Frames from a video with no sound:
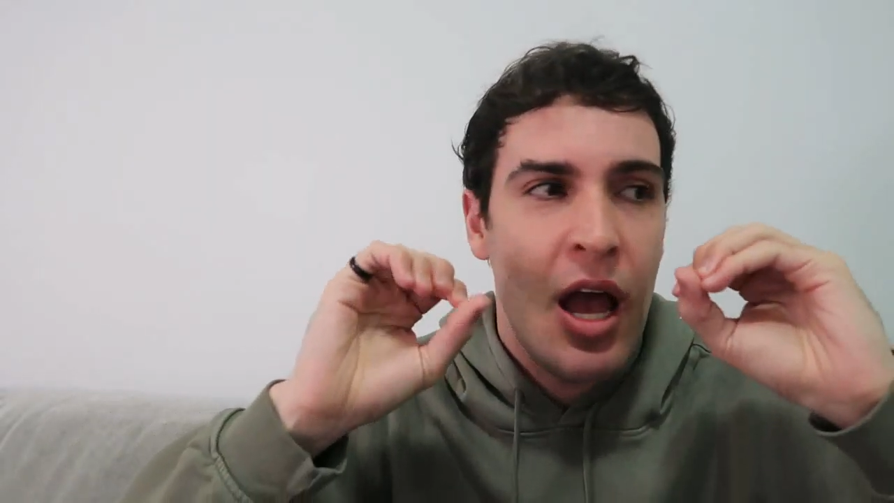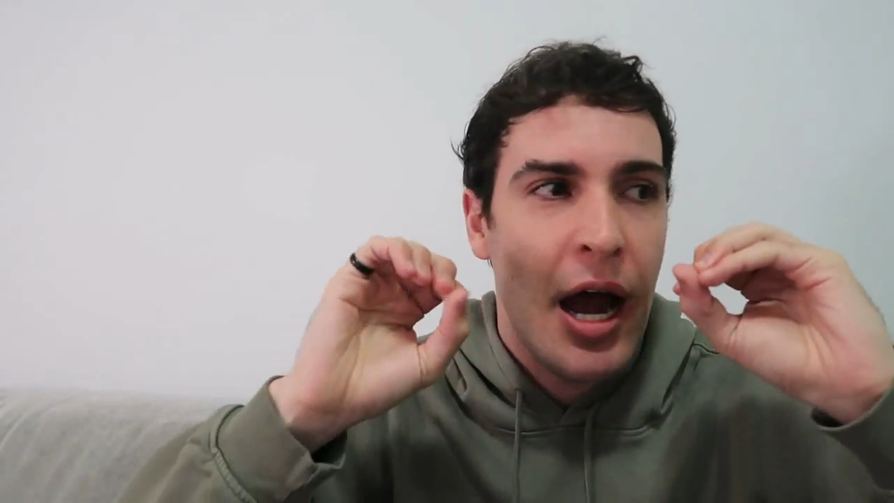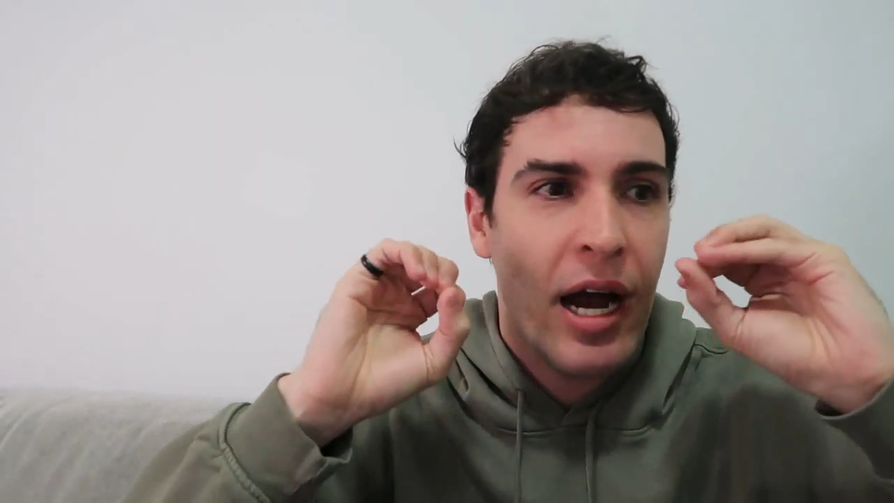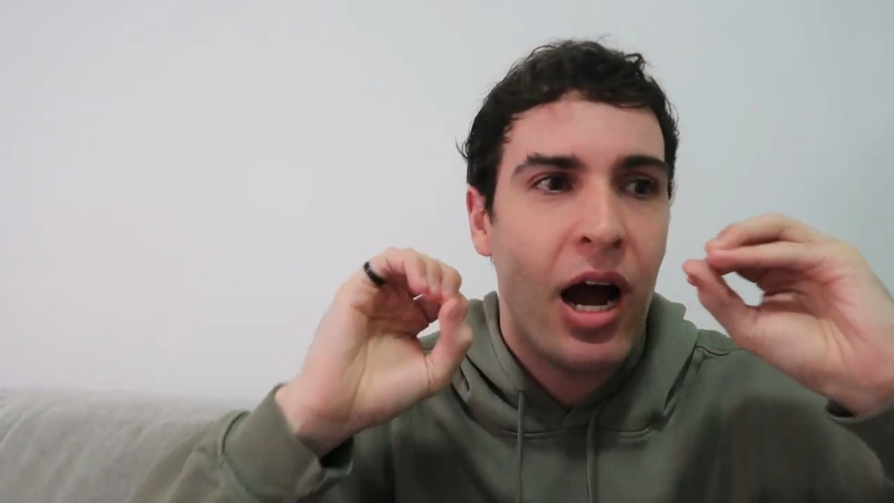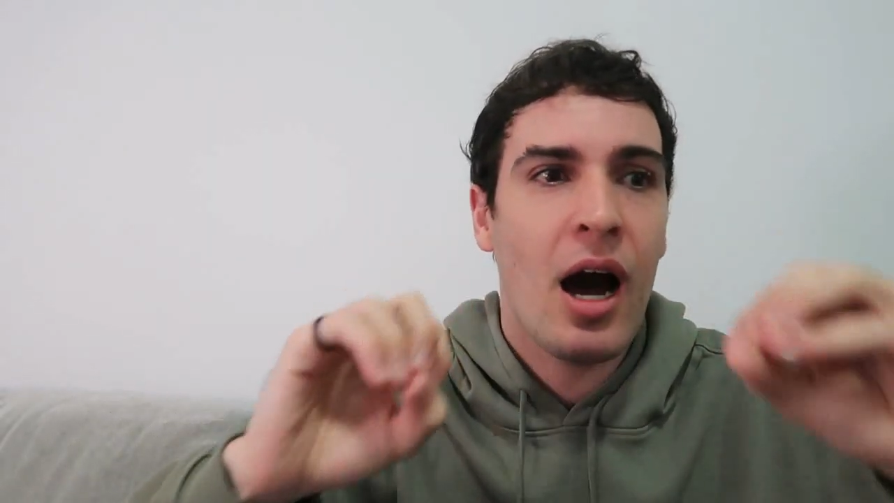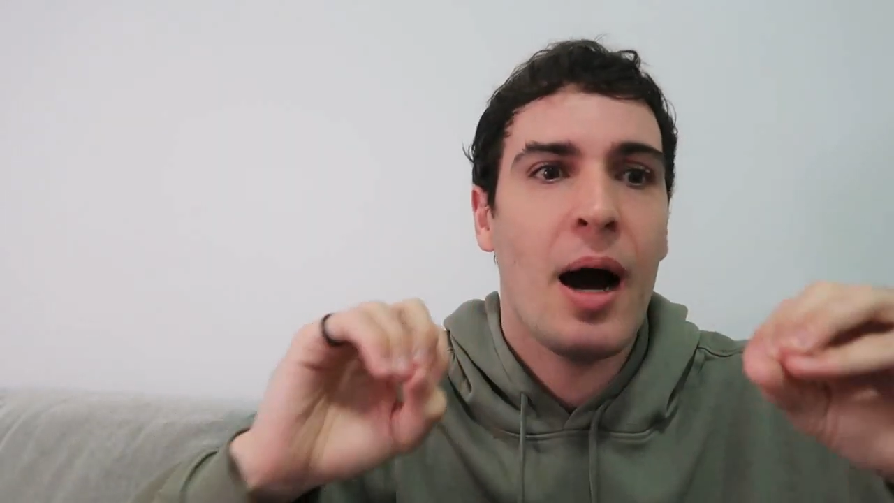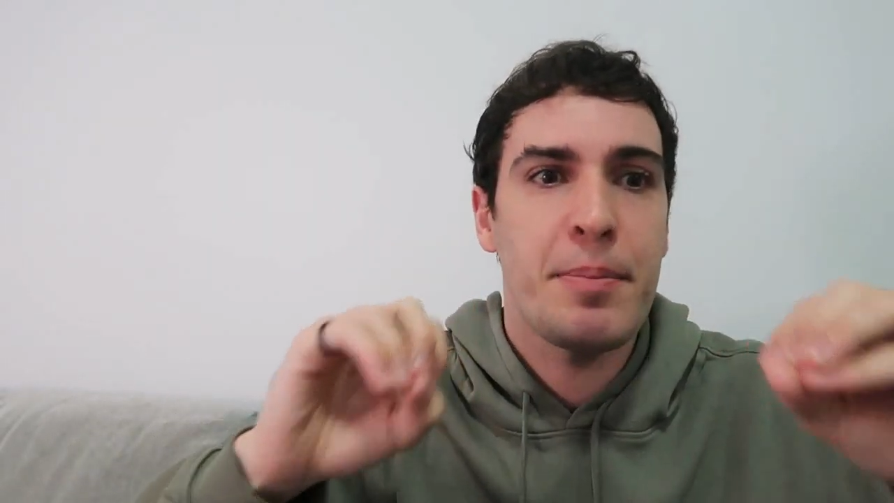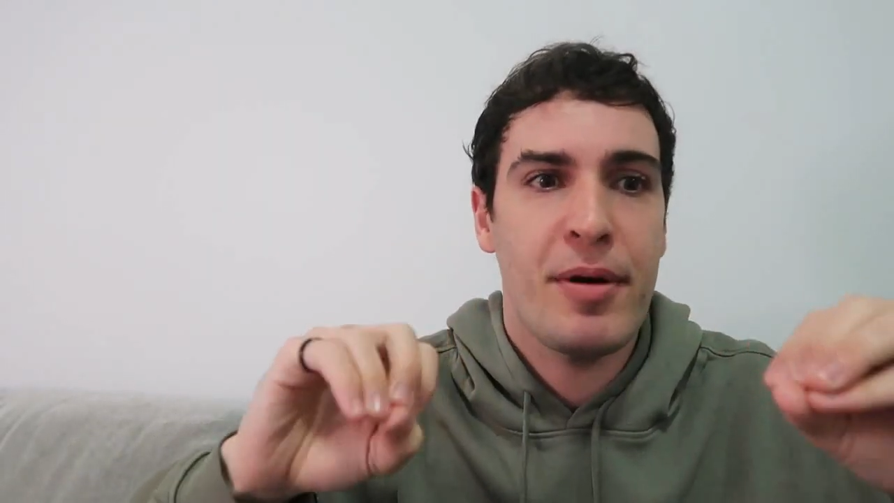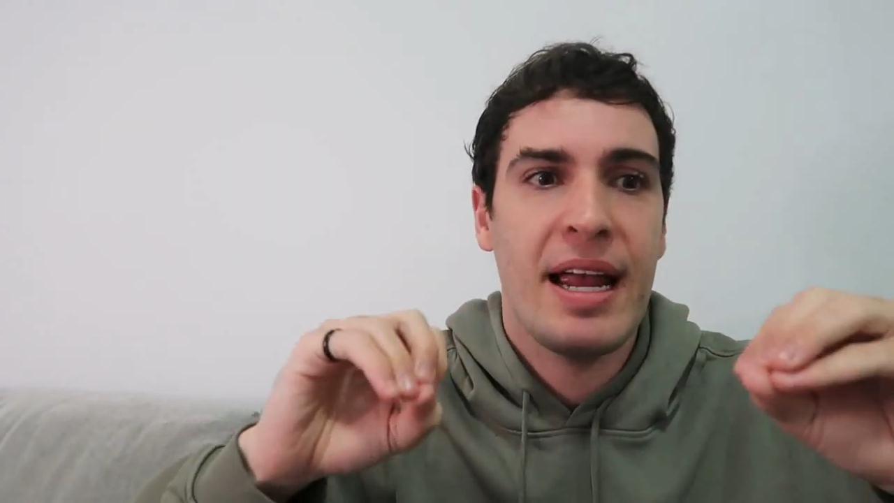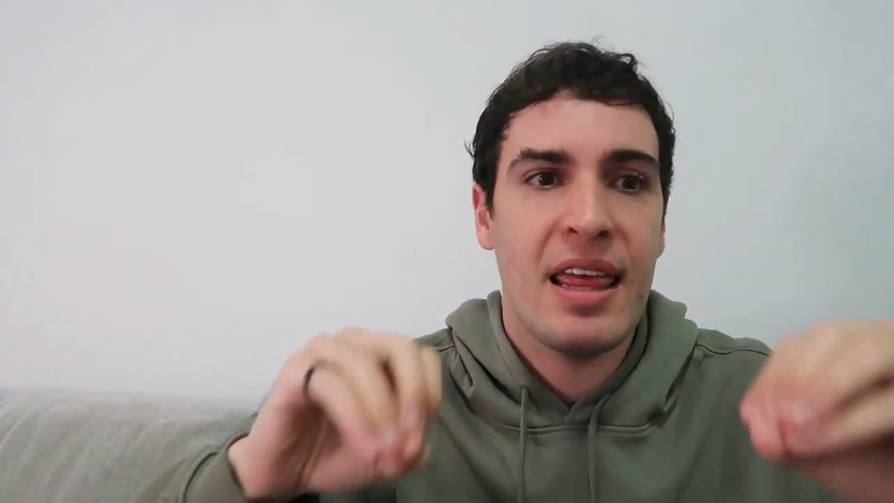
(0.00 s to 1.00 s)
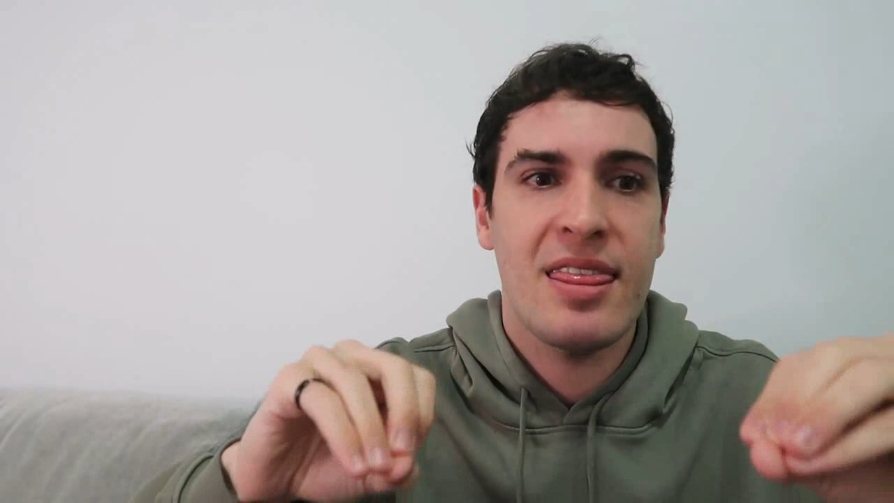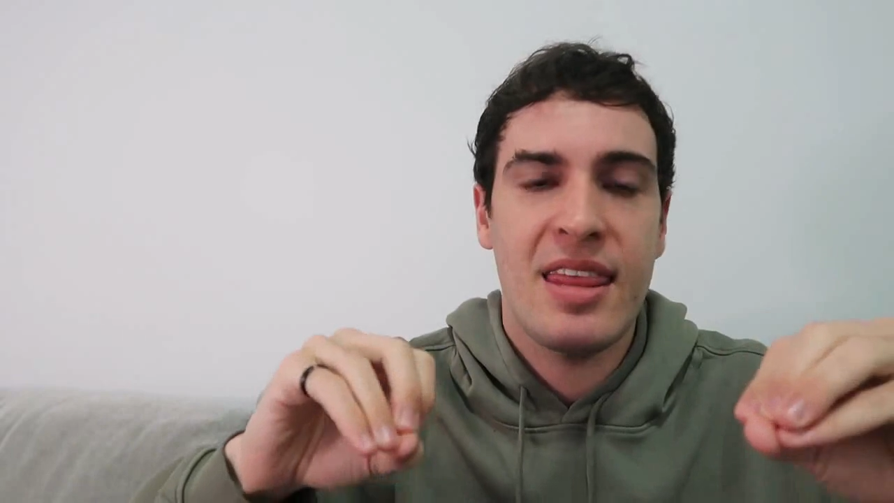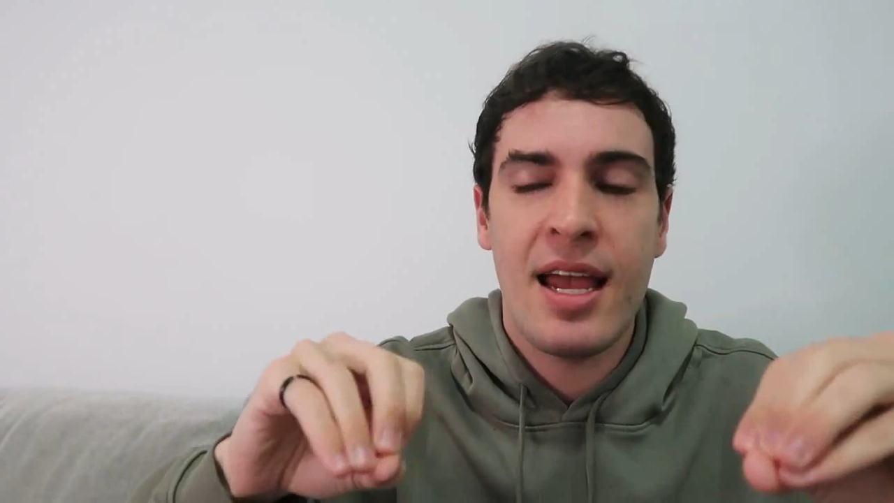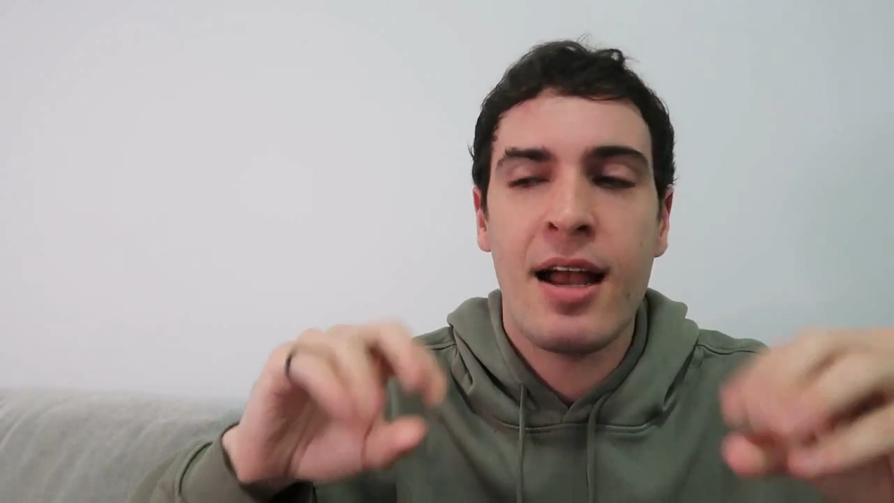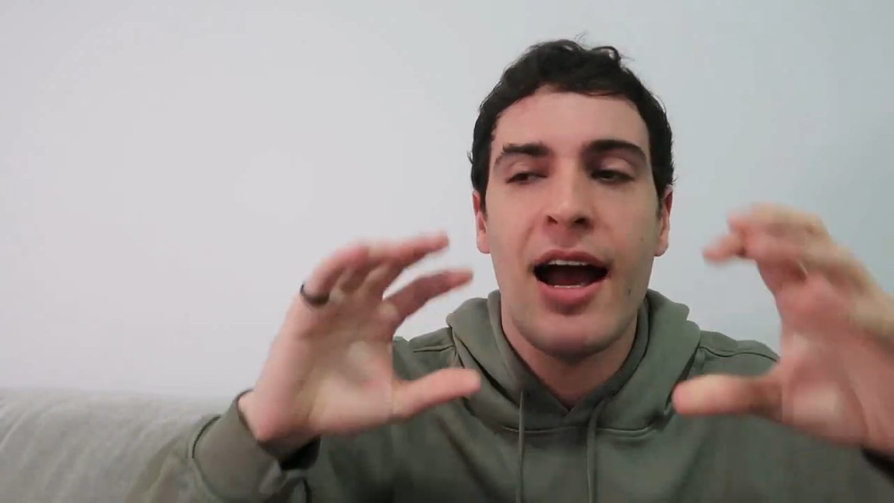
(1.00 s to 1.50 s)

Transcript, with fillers: a heartbreaking thing.